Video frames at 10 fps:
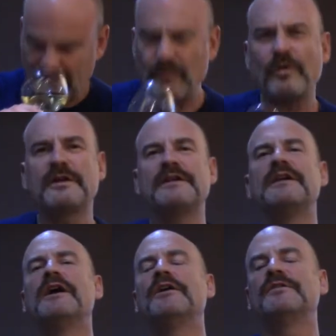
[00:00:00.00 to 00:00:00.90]
What a
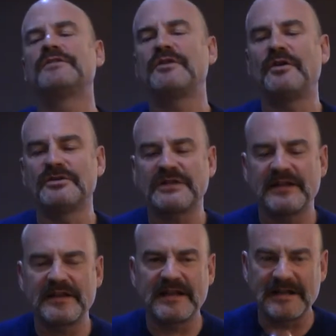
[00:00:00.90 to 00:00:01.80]
nose! Gosh,
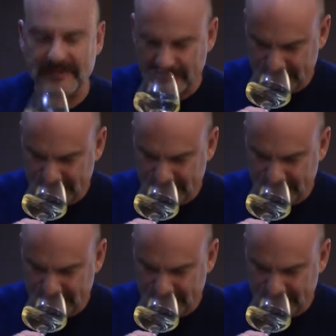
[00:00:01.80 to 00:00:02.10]
I think that's